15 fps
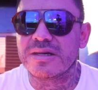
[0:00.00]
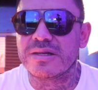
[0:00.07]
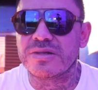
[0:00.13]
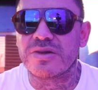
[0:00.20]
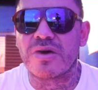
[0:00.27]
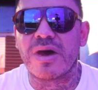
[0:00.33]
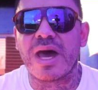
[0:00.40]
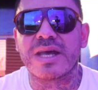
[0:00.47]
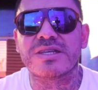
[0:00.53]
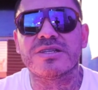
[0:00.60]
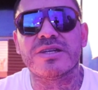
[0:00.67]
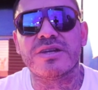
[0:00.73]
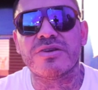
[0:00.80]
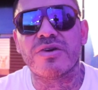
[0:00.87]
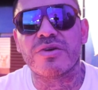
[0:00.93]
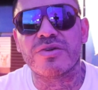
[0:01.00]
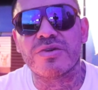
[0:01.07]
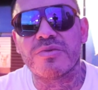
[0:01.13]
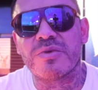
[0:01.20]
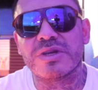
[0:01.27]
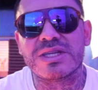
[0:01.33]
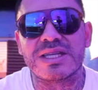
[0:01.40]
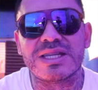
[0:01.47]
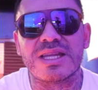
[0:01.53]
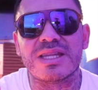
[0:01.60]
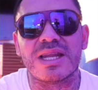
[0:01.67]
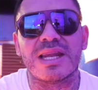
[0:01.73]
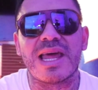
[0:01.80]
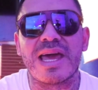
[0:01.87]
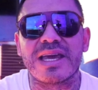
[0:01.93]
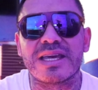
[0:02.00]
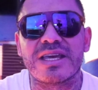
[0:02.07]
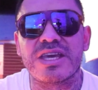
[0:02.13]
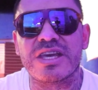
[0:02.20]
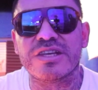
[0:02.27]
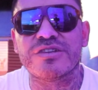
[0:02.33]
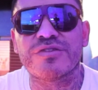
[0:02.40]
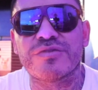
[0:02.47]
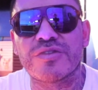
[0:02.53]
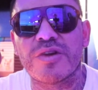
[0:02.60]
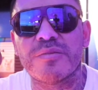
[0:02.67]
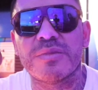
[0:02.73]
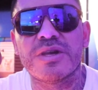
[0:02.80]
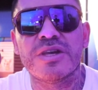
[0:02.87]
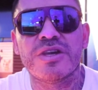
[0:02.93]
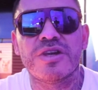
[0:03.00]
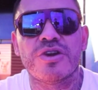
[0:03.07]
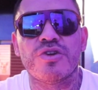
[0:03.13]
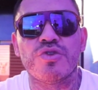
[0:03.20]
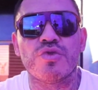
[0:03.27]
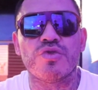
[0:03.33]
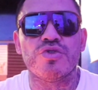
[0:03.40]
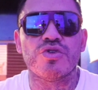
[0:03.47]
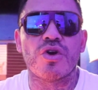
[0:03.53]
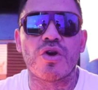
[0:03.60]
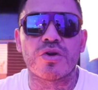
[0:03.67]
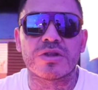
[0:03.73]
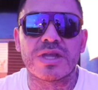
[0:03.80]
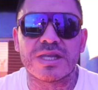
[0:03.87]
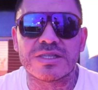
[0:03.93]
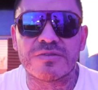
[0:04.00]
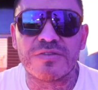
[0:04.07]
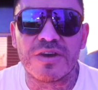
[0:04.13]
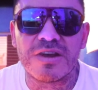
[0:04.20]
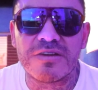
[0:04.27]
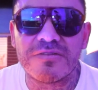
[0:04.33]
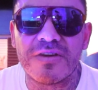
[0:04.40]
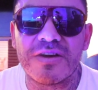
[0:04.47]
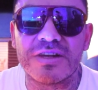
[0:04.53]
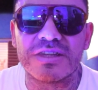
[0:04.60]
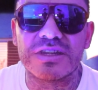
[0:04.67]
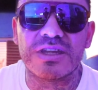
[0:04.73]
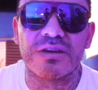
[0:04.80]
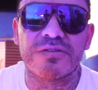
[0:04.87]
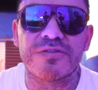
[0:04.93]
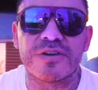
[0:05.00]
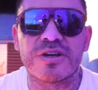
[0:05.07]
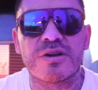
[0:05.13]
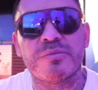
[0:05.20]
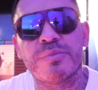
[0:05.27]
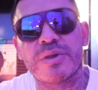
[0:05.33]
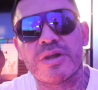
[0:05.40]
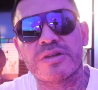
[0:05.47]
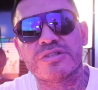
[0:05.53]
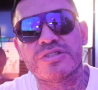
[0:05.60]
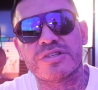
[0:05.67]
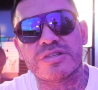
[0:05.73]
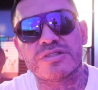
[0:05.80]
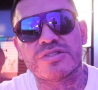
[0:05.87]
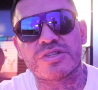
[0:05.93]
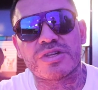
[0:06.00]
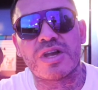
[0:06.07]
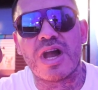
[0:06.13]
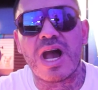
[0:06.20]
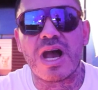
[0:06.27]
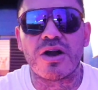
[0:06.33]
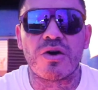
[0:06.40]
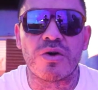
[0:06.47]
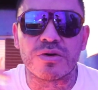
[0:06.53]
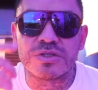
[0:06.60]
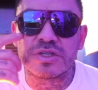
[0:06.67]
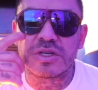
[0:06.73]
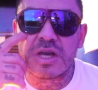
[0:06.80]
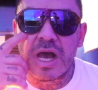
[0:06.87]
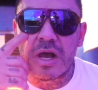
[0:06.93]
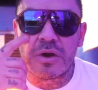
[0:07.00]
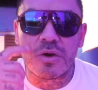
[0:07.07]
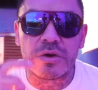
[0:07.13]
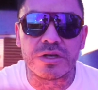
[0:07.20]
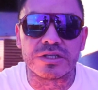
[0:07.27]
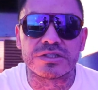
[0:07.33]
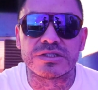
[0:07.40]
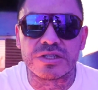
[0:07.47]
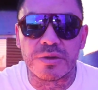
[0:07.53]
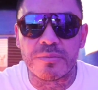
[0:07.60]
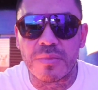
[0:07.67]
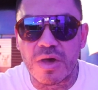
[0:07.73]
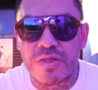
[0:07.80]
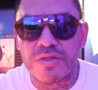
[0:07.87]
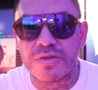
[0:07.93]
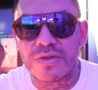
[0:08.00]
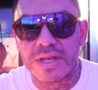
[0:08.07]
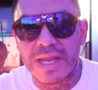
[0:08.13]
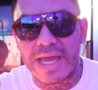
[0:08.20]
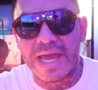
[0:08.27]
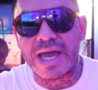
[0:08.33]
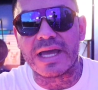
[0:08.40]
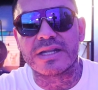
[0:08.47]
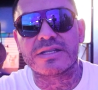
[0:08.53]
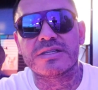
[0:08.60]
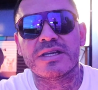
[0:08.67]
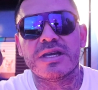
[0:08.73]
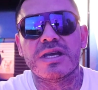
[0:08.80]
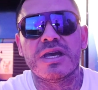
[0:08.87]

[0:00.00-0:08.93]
actually, no. You know what? They did the Land Kings from New York. That's very, very different compared to Chicago. Chicago is the motherland,